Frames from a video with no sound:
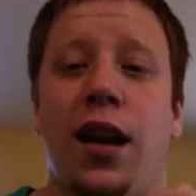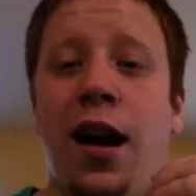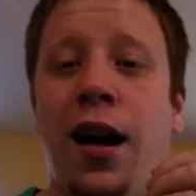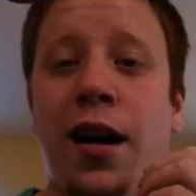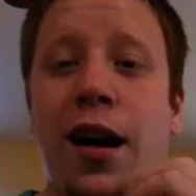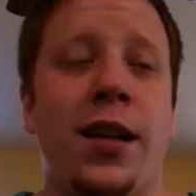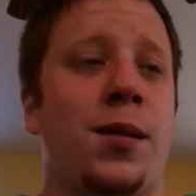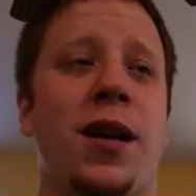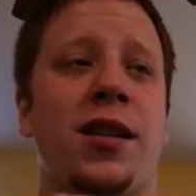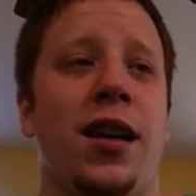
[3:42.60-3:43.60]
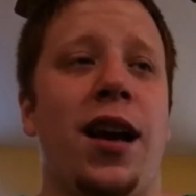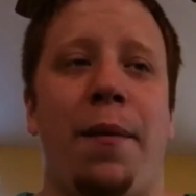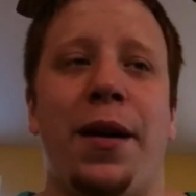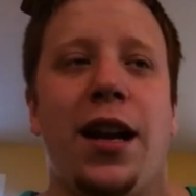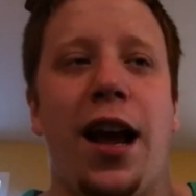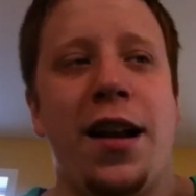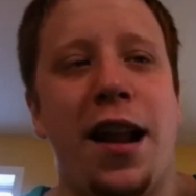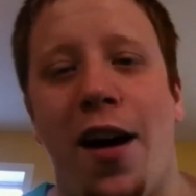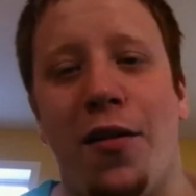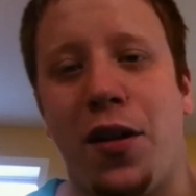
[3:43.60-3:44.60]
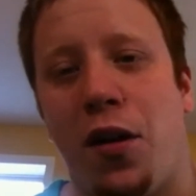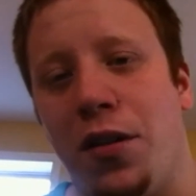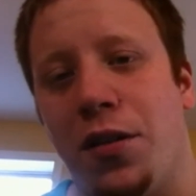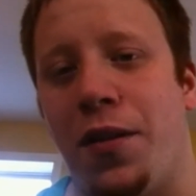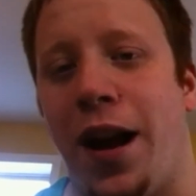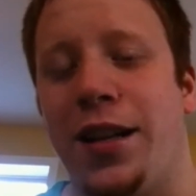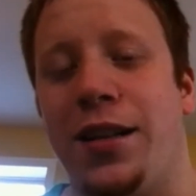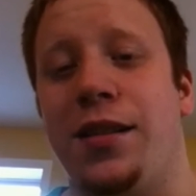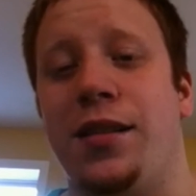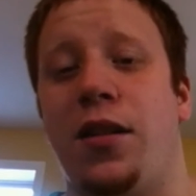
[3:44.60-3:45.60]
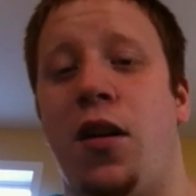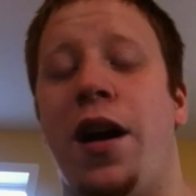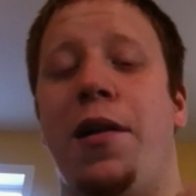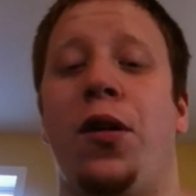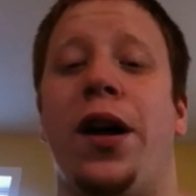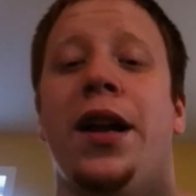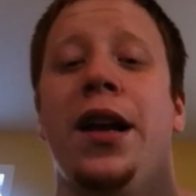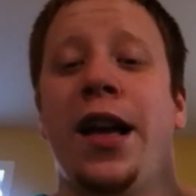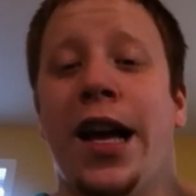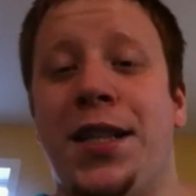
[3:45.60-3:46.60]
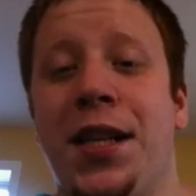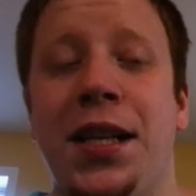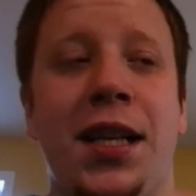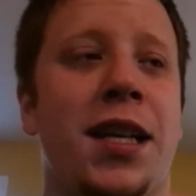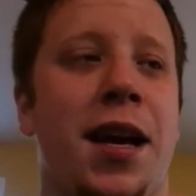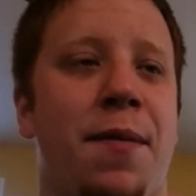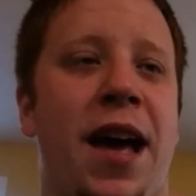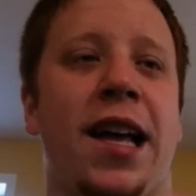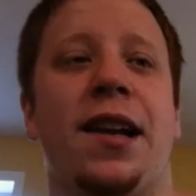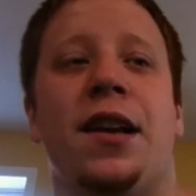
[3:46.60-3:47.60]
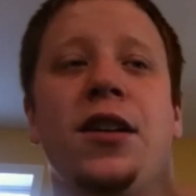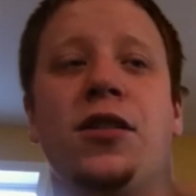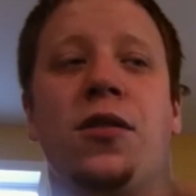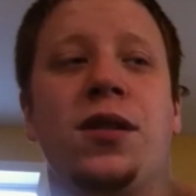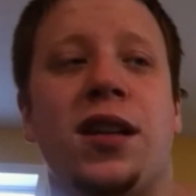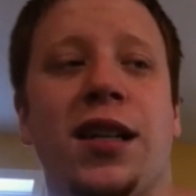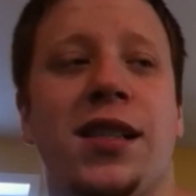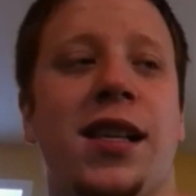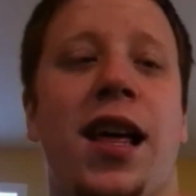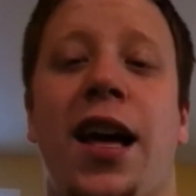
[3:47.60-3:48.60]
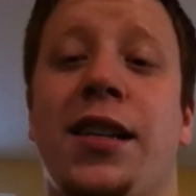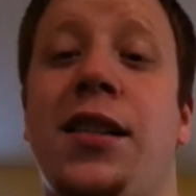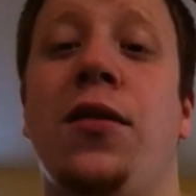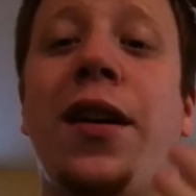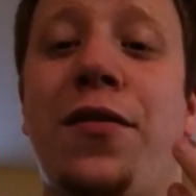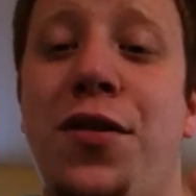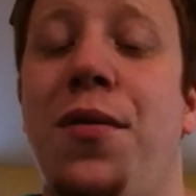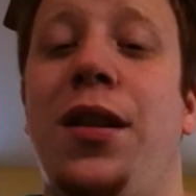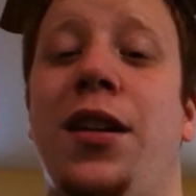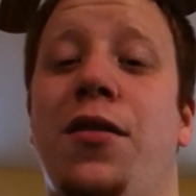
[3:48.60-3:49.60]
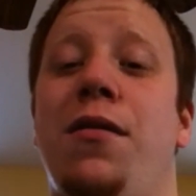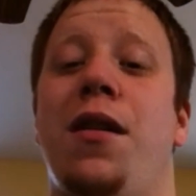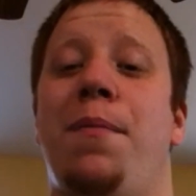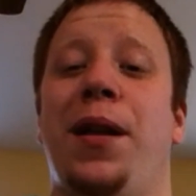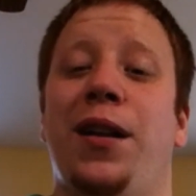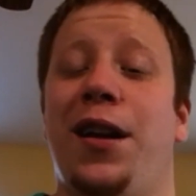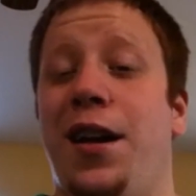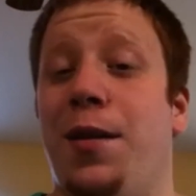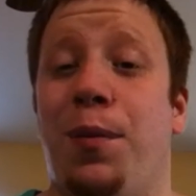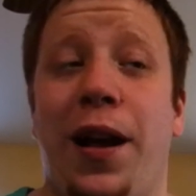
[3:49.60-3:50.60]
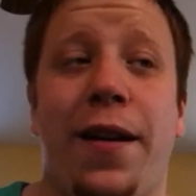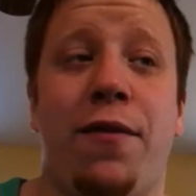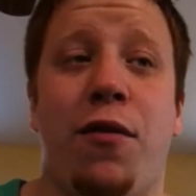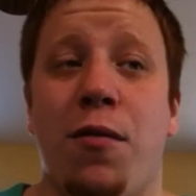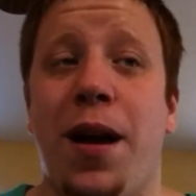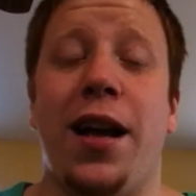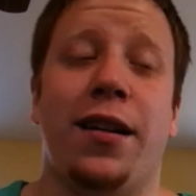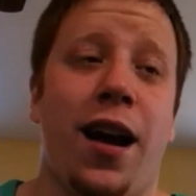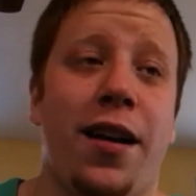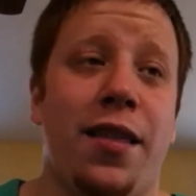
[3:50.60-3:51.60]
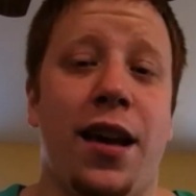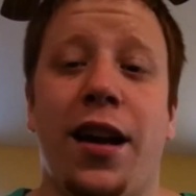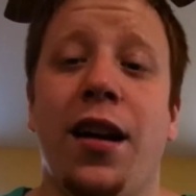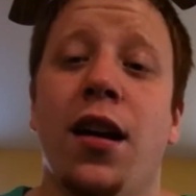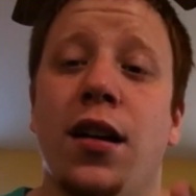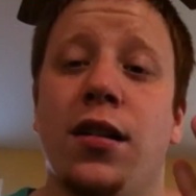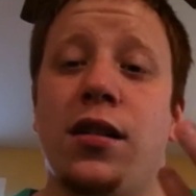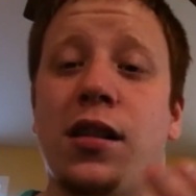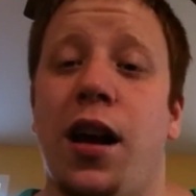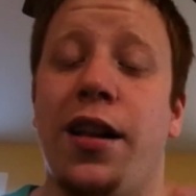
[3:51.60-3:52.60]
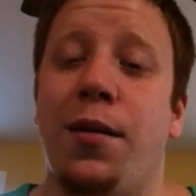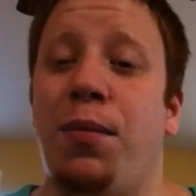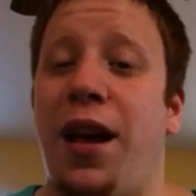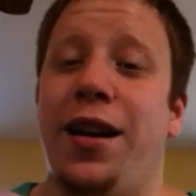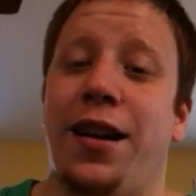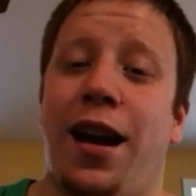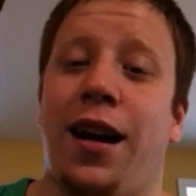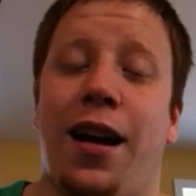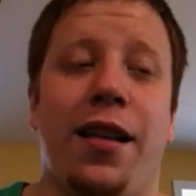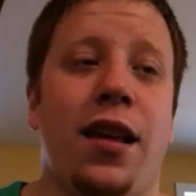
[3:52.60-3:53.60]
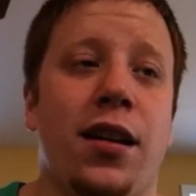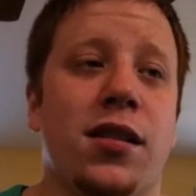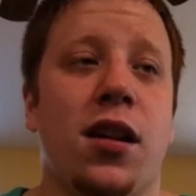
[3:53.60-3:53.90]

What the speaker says: Especially, I mean, and now that all the dragons are at 1, it did need to get banned. So it's nice to see that. It still gives you a little ability in the plant format kind of thing. So in the plant deck kind of thing.